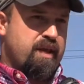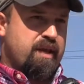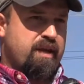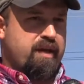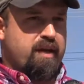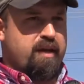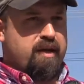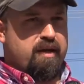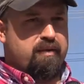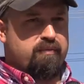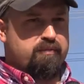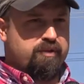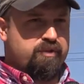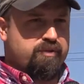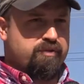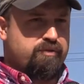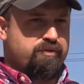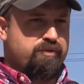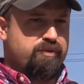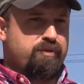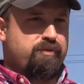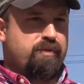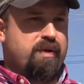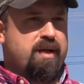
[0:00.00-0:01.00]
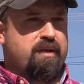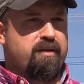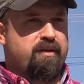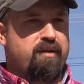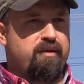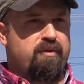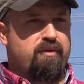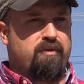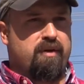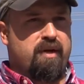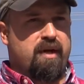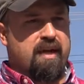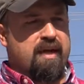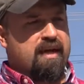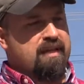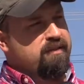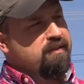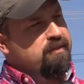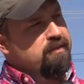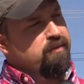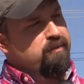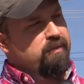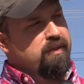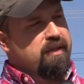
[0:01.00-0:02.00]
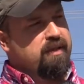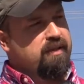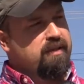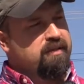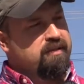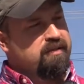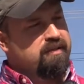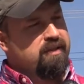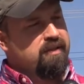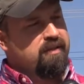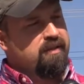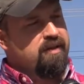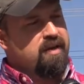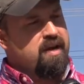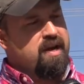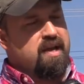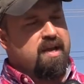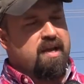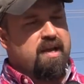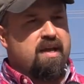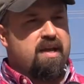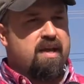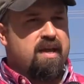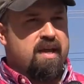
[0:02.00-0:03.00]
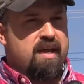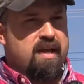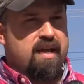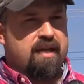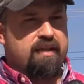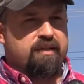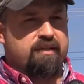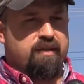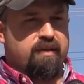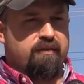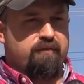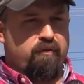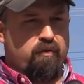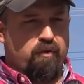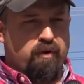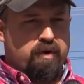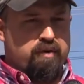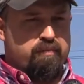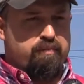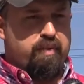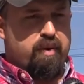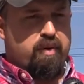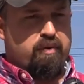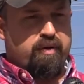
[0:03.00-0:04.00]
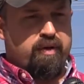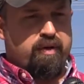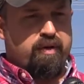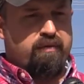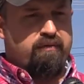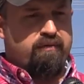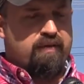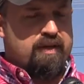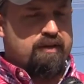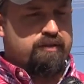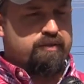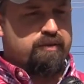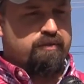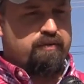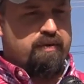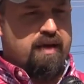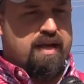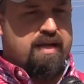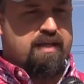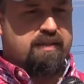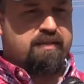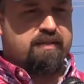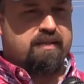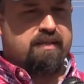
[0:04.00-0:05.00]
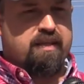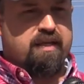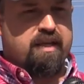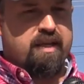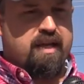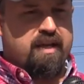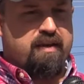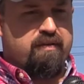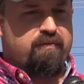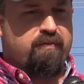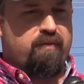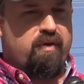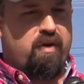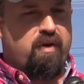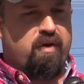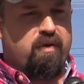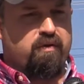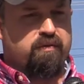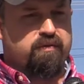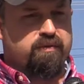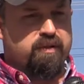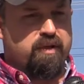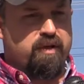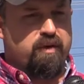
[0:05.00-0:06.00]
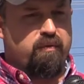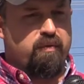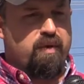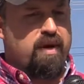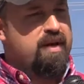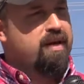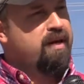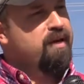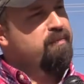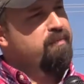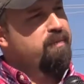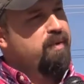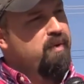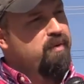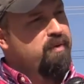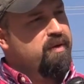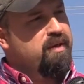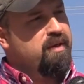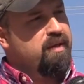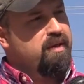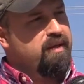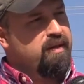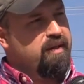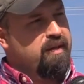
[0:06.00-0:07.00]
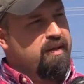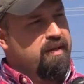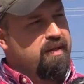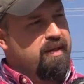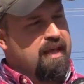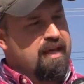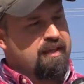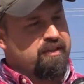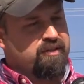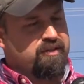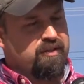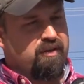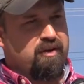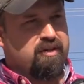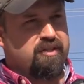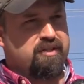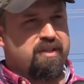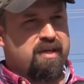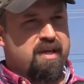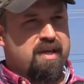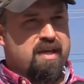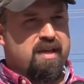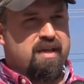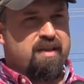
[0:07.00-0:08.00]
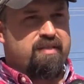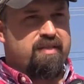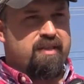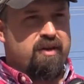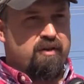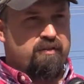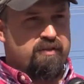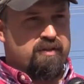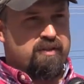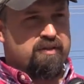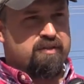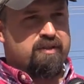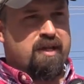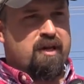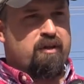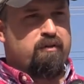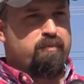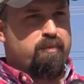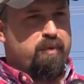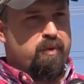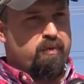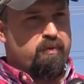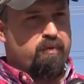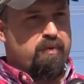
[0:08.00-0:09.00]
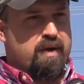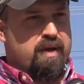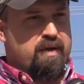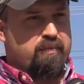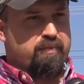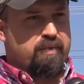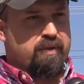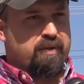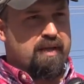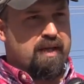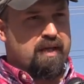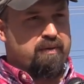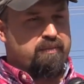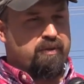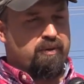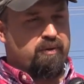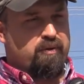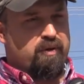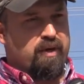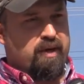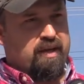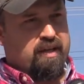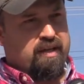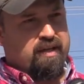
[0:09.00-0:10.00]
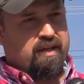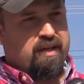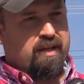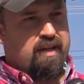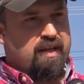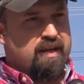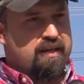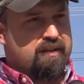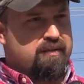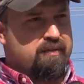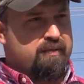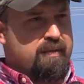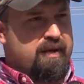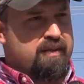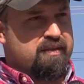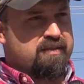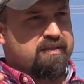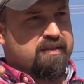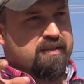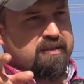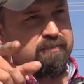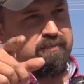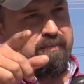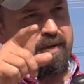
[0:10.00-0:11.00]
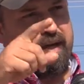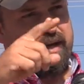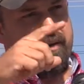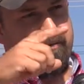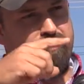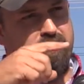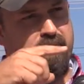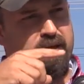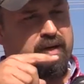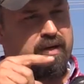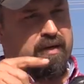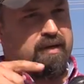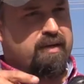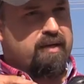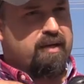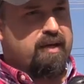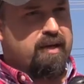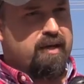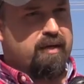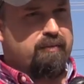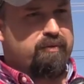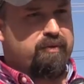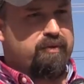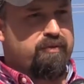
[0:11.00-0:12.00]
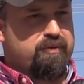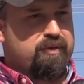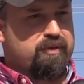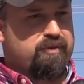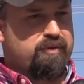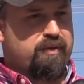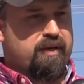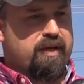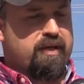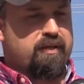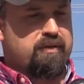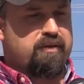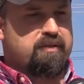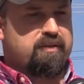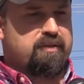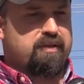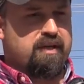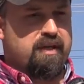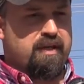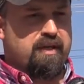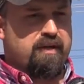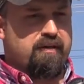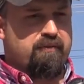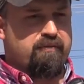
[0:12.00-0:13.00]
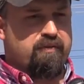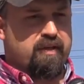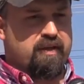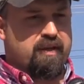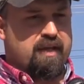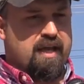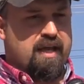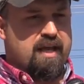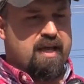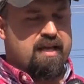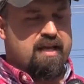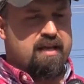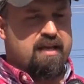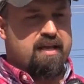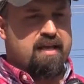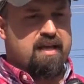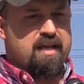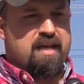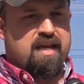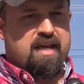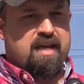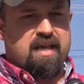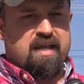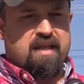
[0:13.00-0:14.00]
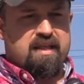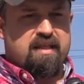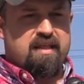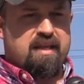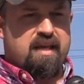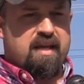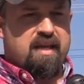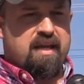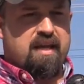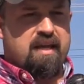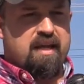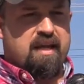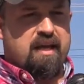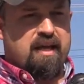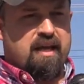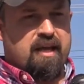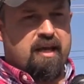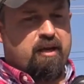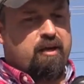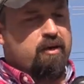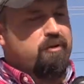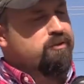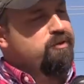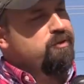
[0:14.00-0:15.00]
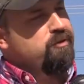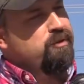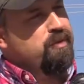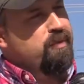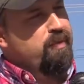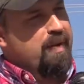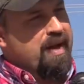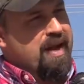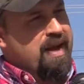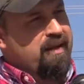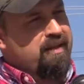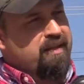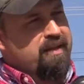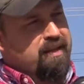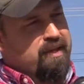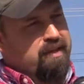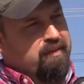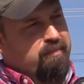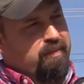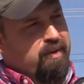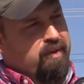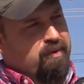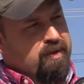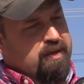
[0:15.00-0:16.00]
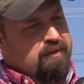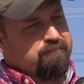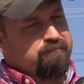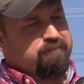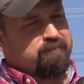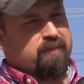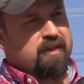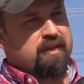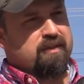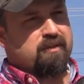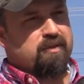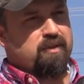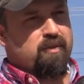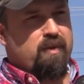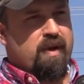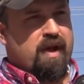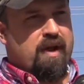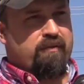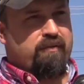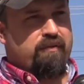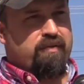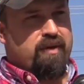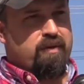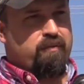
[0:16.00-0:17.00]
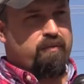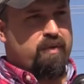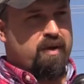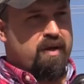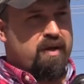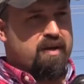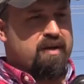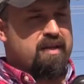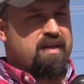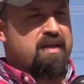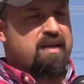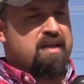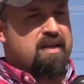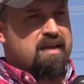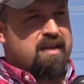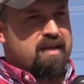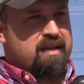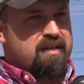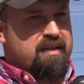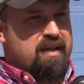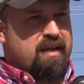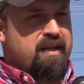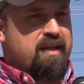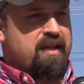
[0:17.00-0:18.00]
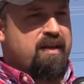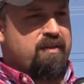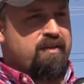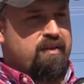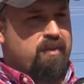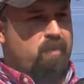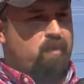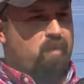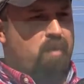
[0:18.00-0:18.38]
then comes through Raton and ends at the Whittington Center. It's a 4-component adventure race. It involves a running component, and that starts there at the South Boat Ramp at Lake Maloya, and it's about a 6-mile run up through the trails of the canyon. Then it goes to the paddling component, and so after they run, they get in their